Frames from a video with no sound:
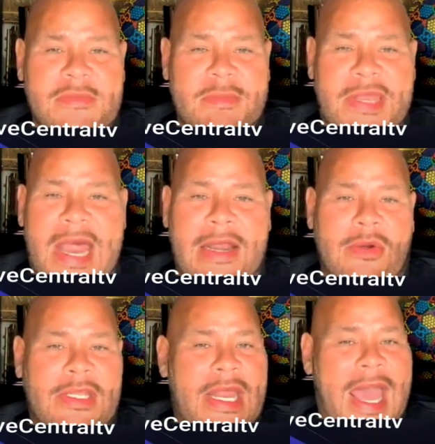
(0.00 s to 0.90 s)
but not
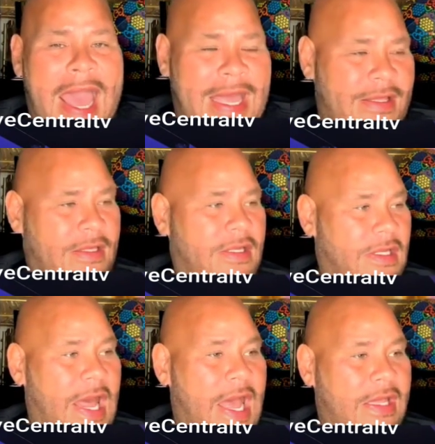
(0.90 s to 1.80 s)
only that,
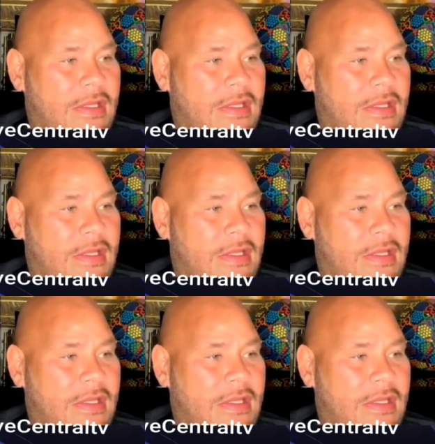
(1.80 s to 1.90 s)
like,